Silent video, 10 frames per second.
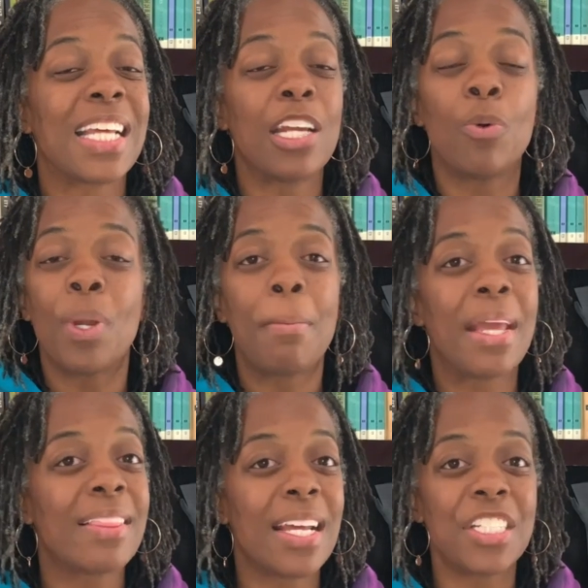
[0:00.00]
I don't want to
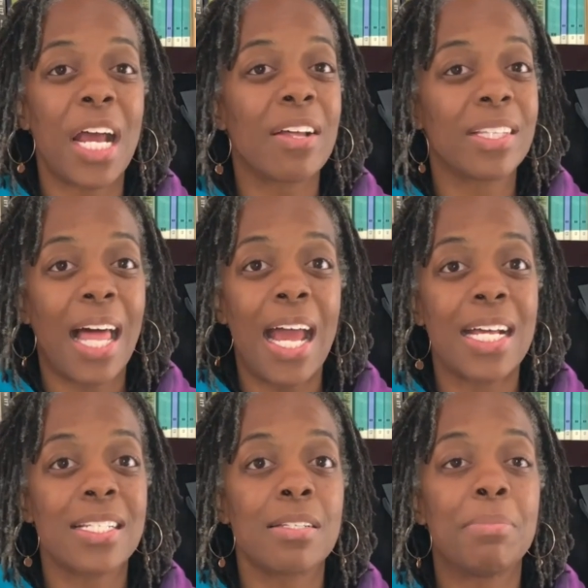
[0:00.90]
make that child
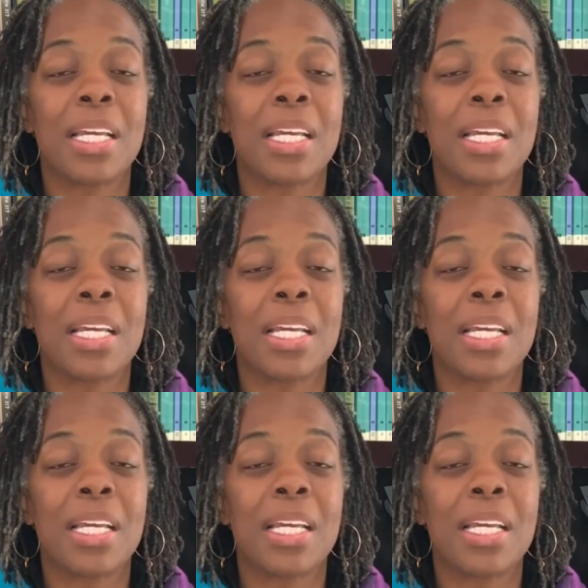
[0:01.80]
last,